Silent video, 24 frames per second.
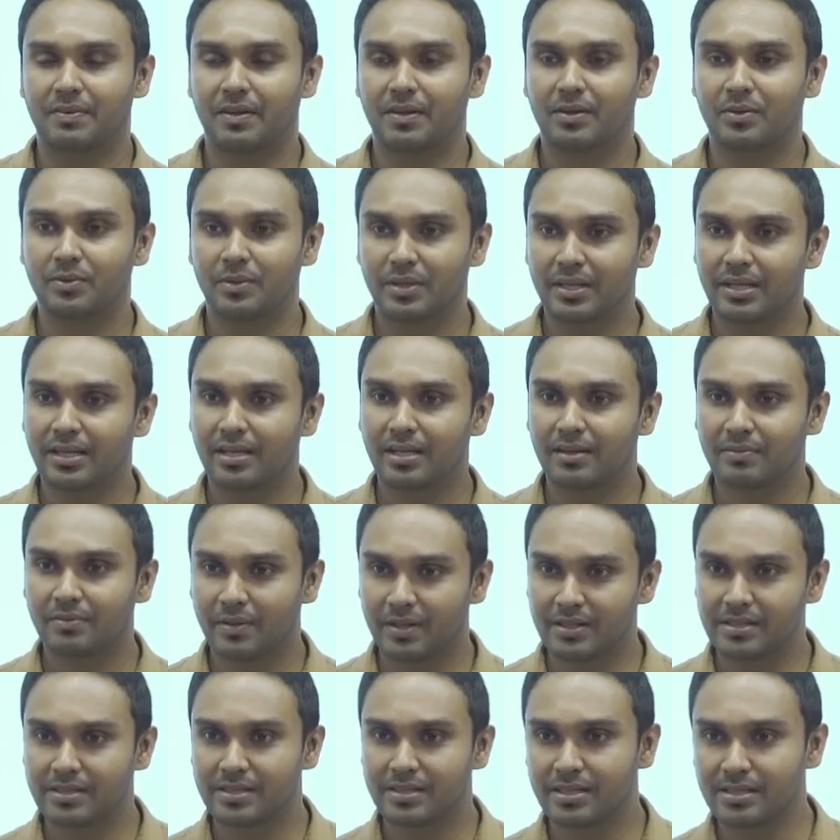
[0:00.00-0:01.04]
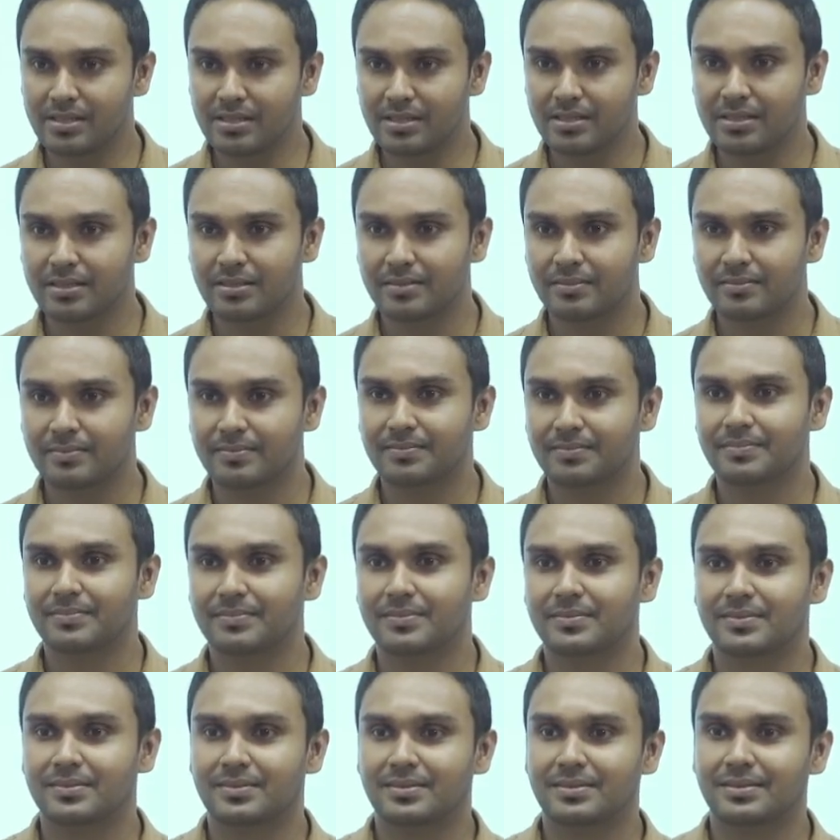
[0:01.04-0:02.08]
doing enough questions,
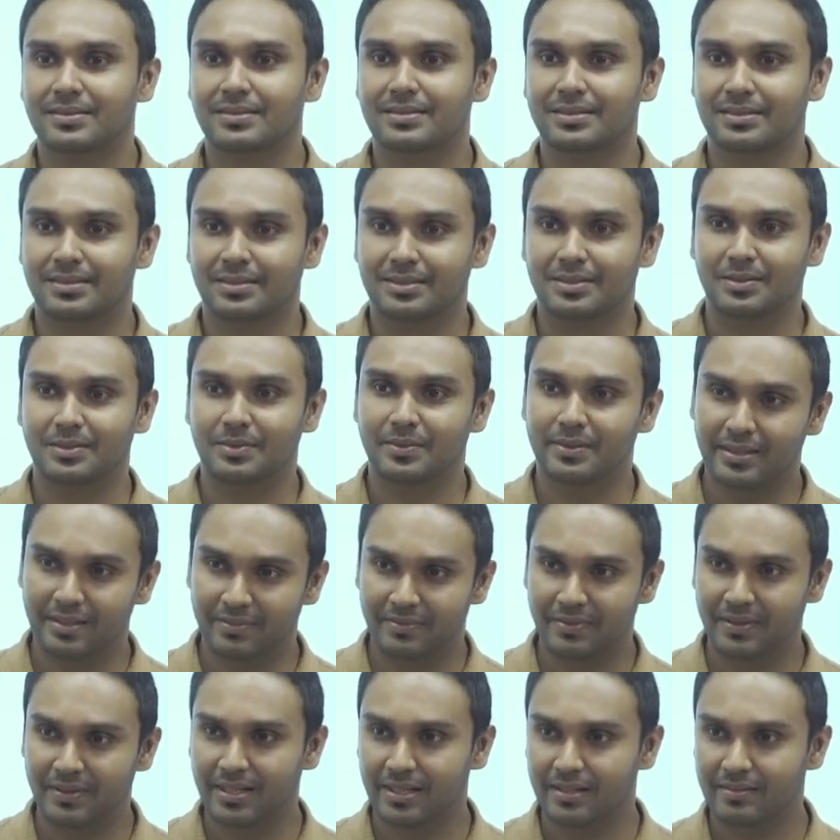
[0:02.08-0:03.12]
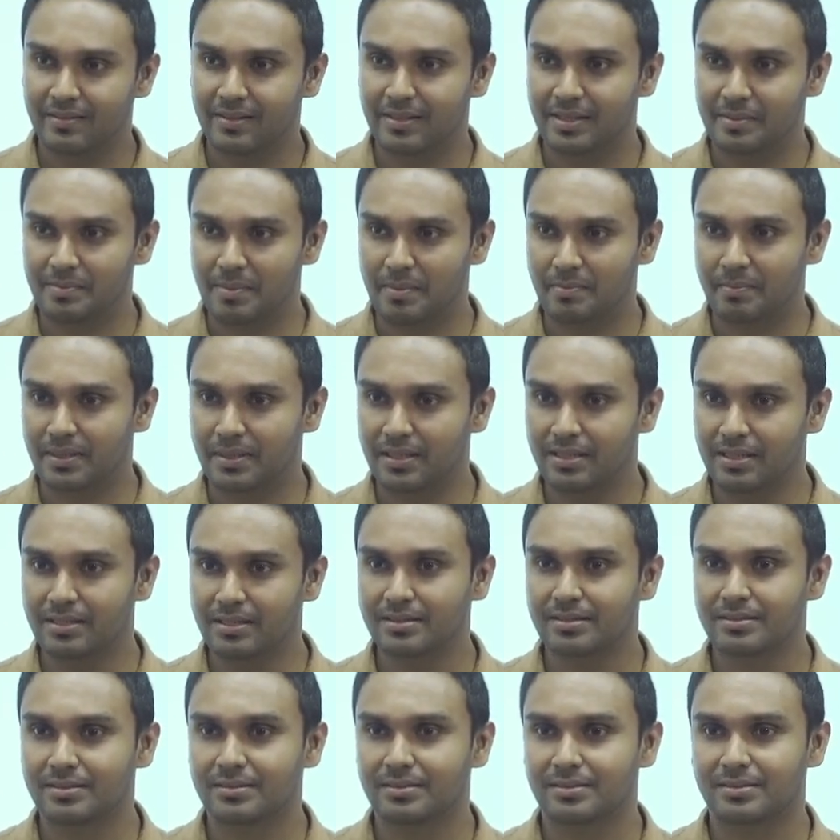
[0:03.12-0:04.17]
you will definitely remember the
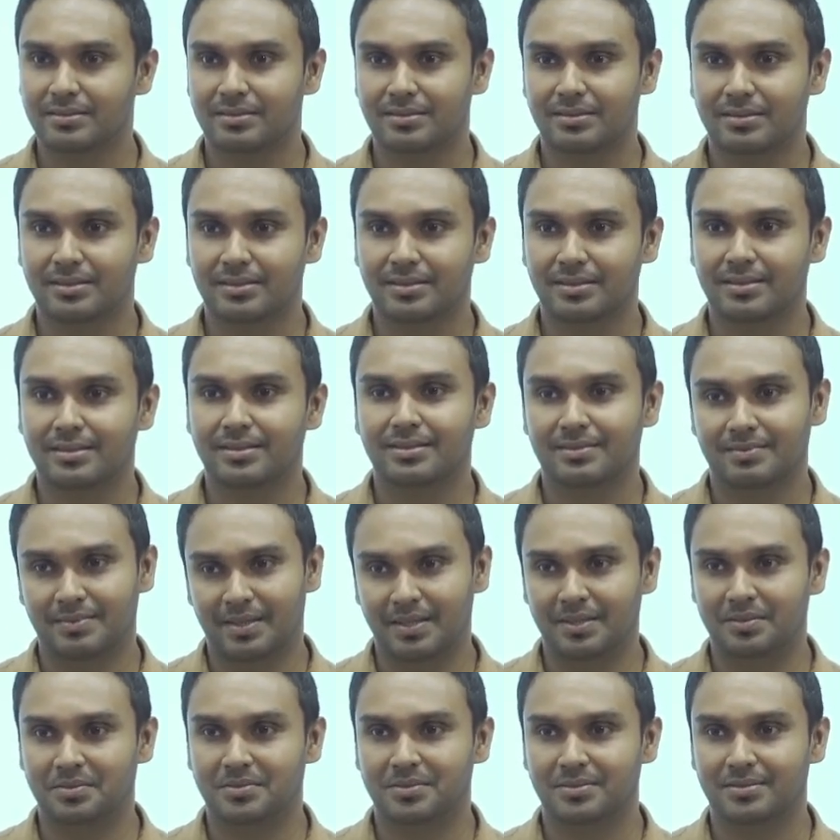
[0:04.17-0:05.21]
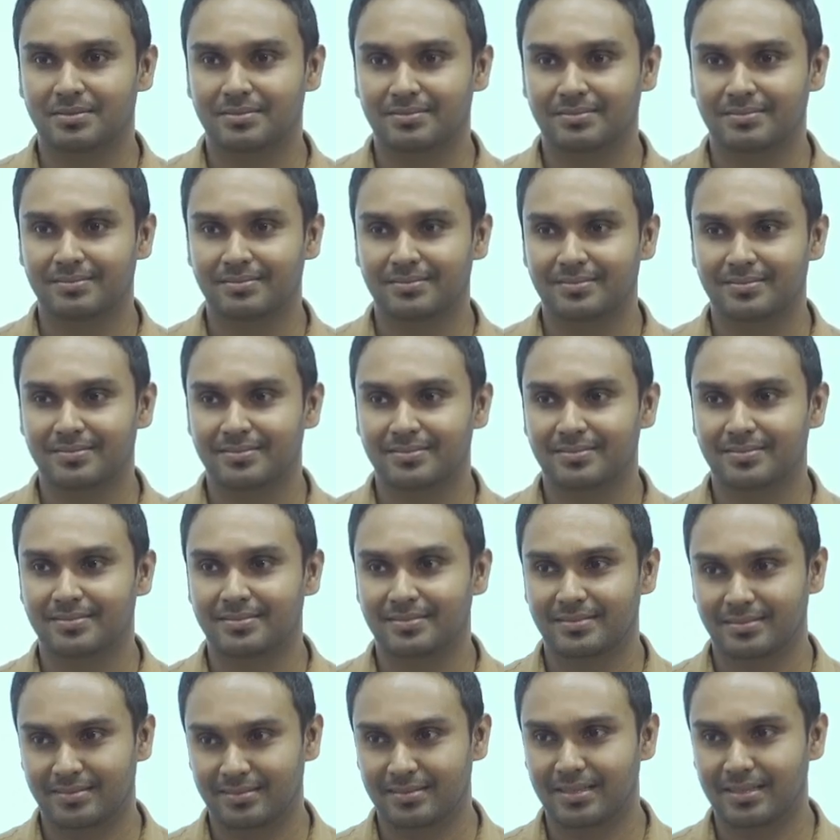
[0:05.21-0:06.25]
values.
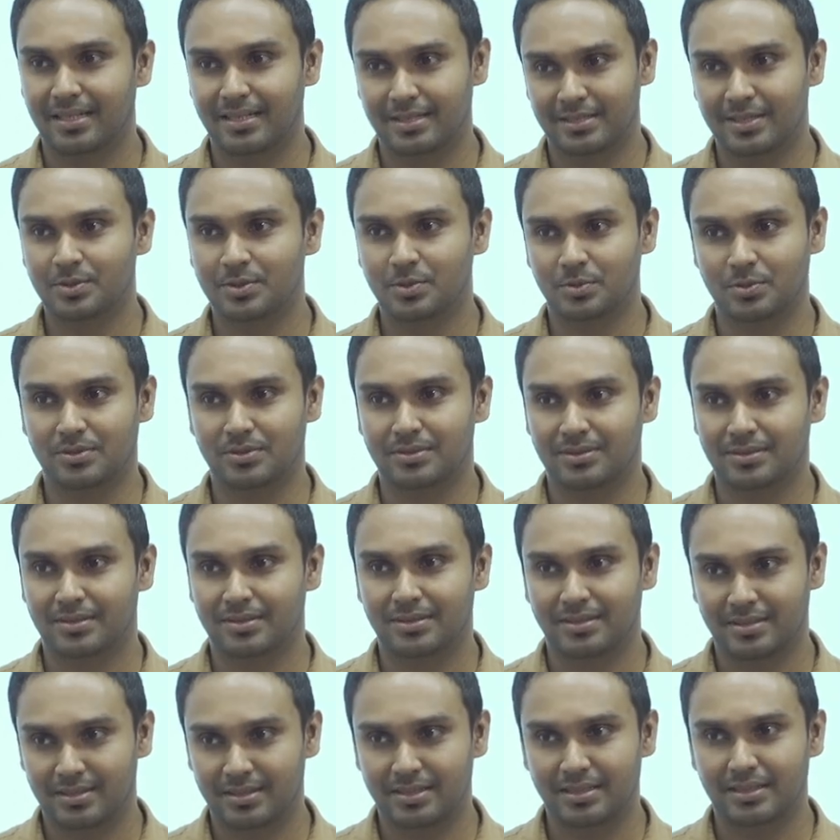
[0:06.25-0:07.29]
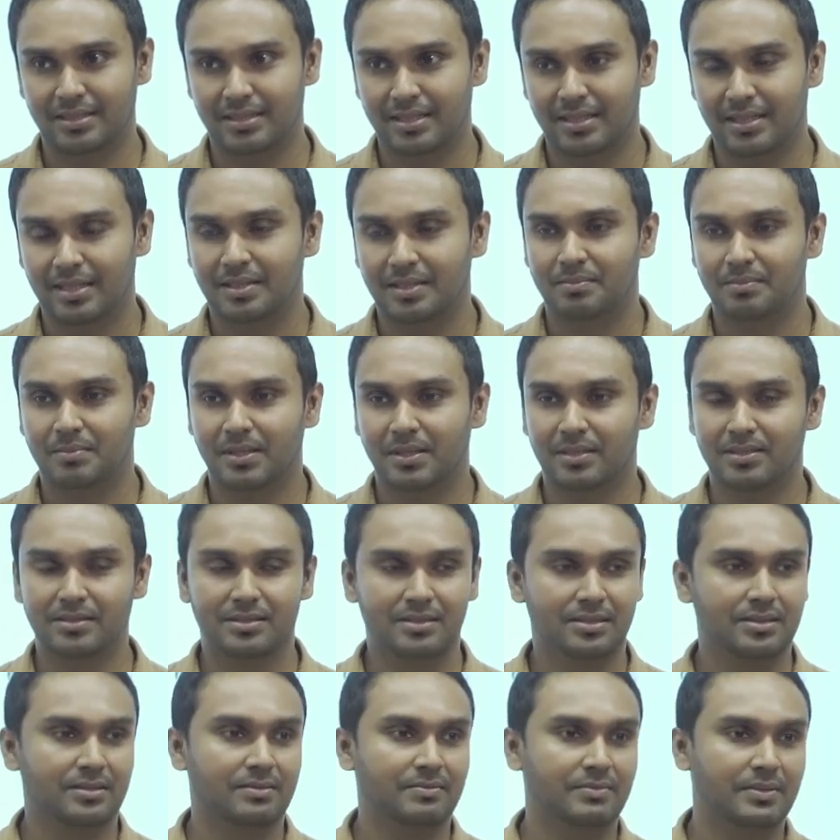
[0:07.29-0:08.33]
That is the truth, right? Because
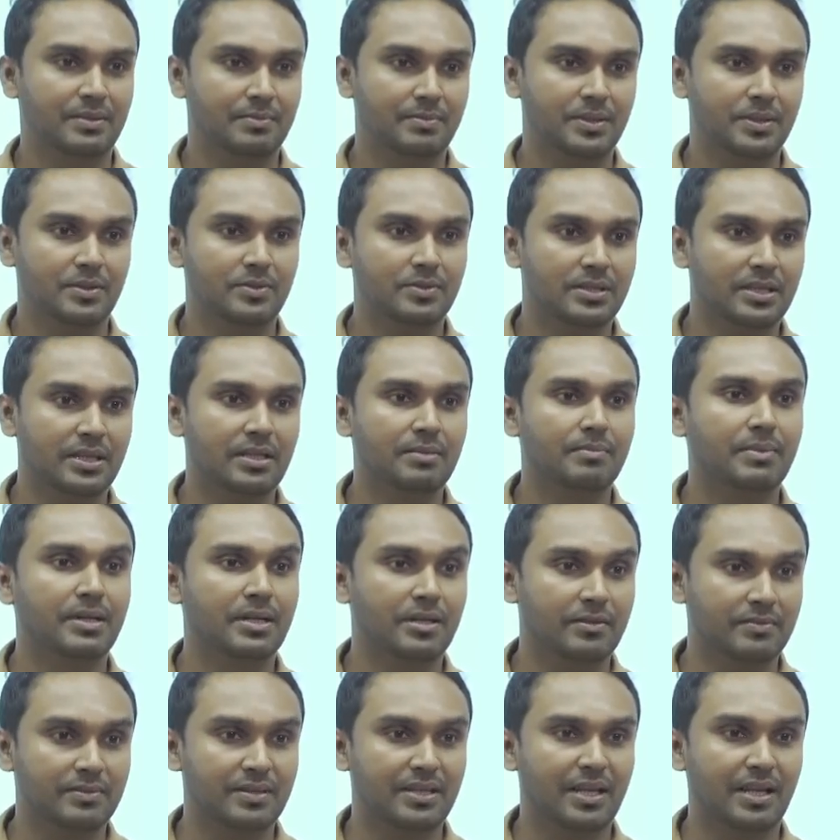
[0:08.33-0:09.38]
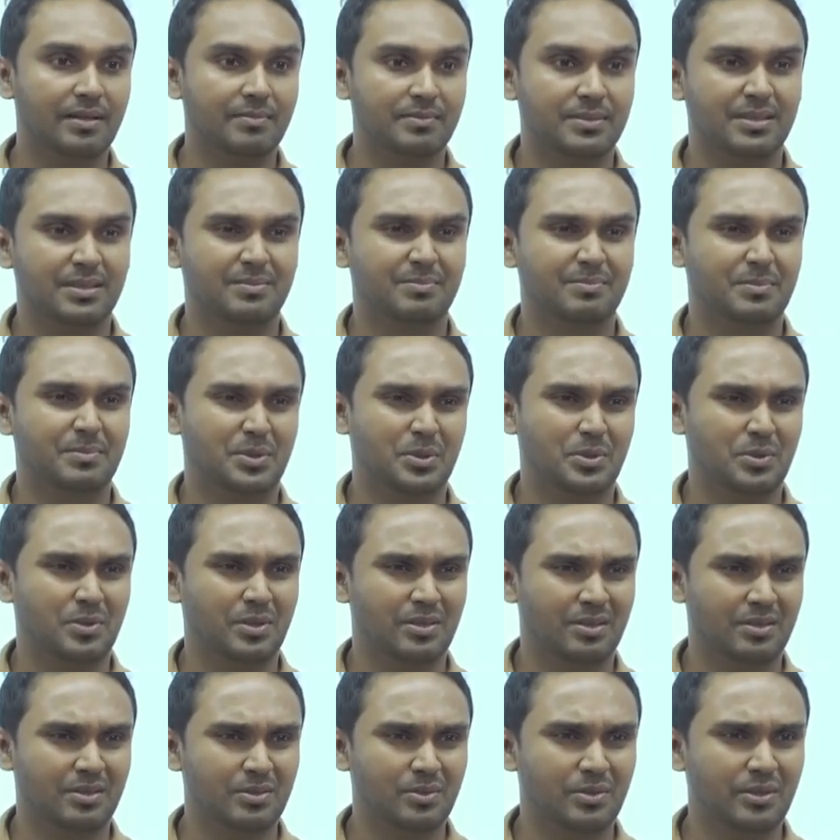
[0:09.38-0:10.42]
we'll be using it many of the times. Bro, what are
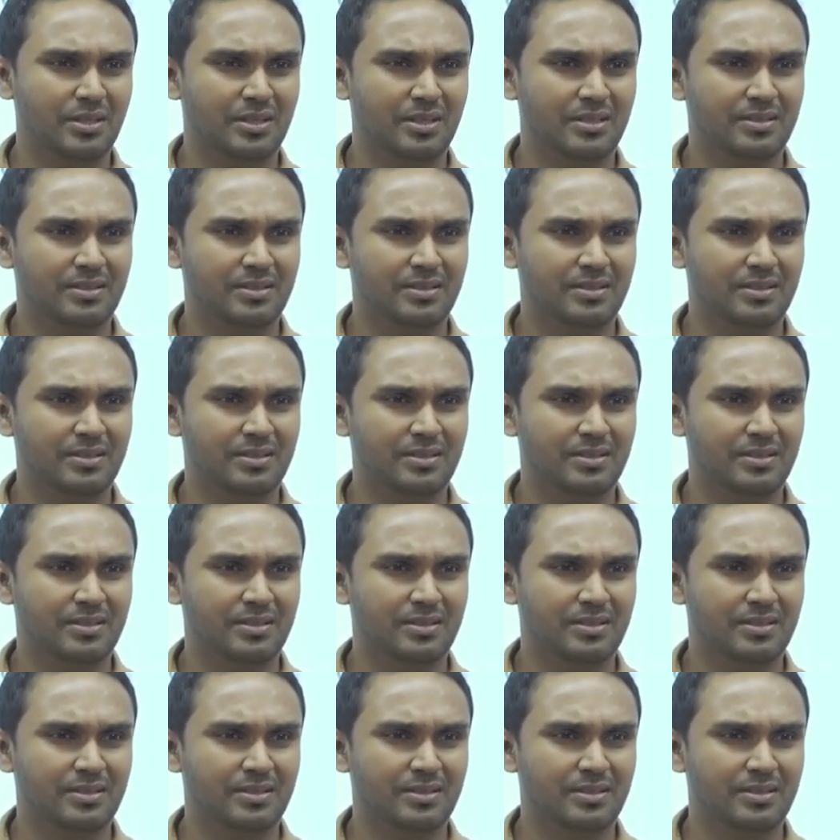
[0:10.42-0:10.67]
you doing?